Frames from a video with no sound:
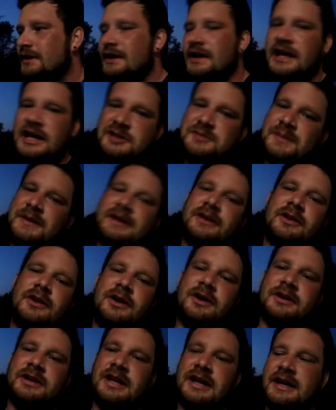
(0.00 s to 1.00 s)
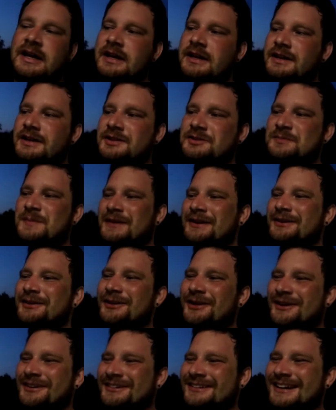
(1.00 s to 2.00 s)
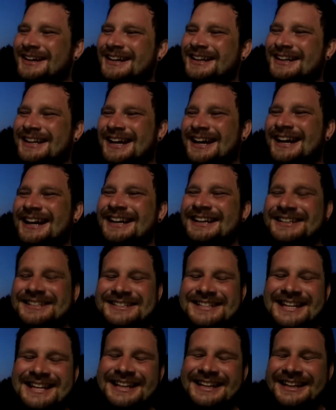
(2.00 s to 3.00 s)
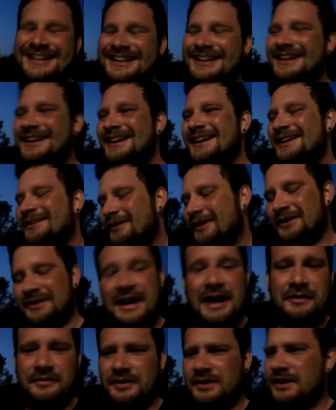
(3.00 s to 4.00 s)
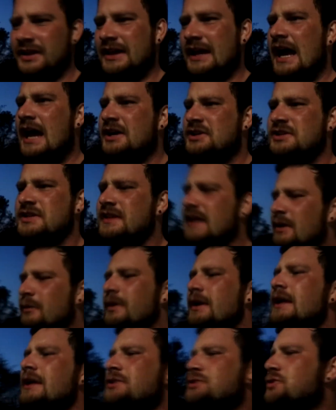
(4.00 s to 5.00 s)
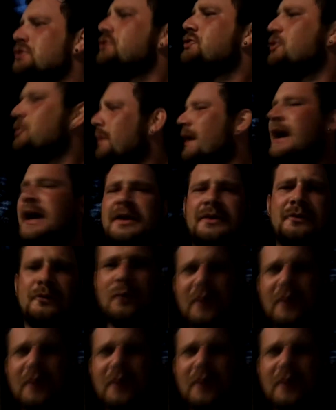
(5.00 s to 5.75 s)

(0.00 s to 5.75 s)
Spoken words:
It's been a long day. It's been a long night, guys. Well, not really. Actually, we didn't do too bad.